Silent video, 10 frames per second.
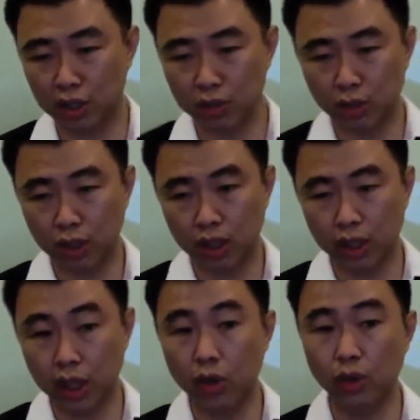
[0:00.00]
So
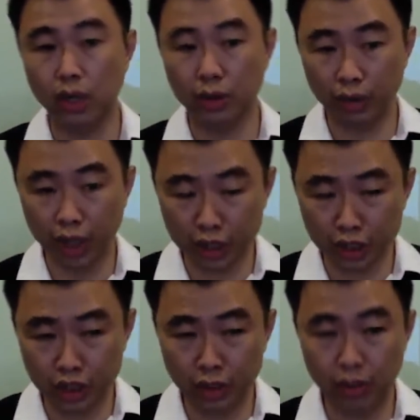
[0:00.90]
take a look at
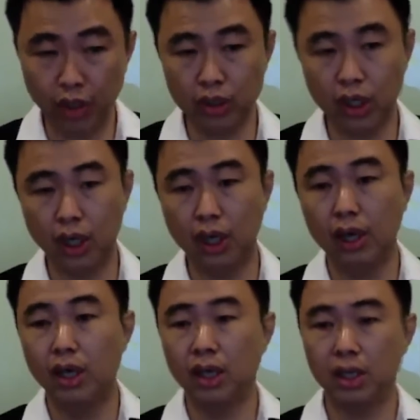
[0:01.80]
relationship, because
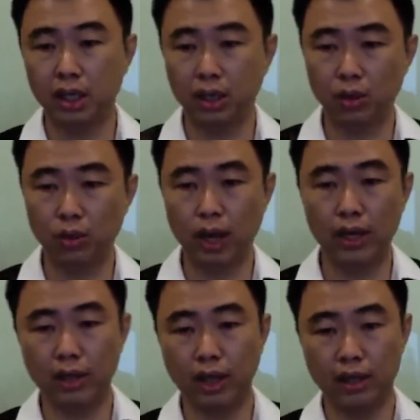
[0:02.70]
the
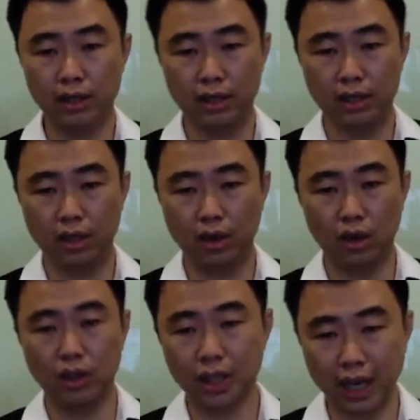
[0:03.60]
rat and the
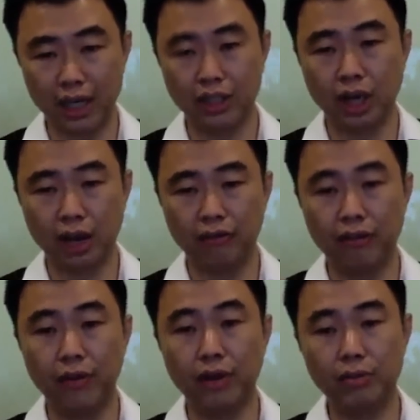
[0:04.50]
horse clash are
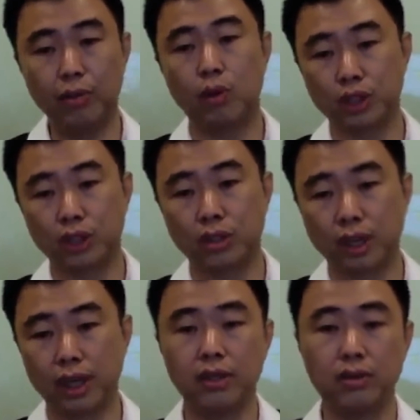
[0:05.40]
very emotional,
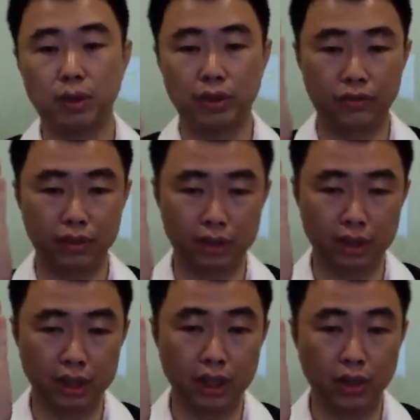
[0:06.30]
and if it's
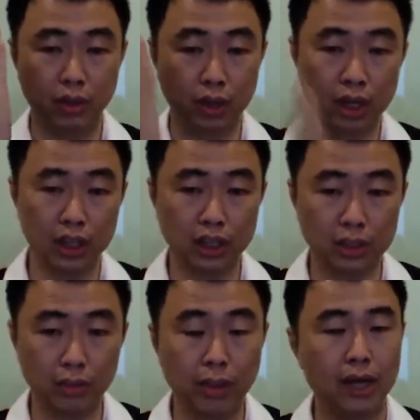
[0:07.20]
inside your
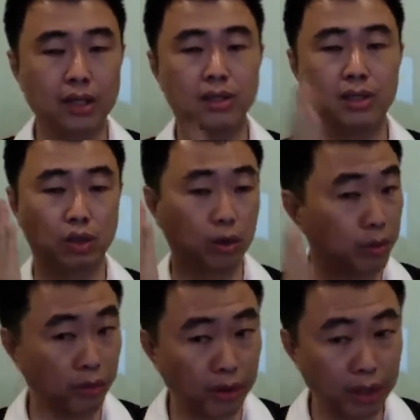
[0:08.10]
relationship palace, it's going to be a
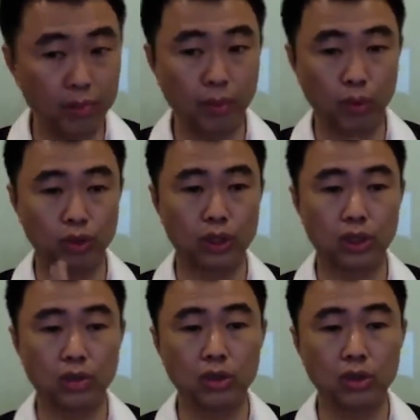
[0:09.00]
very emotional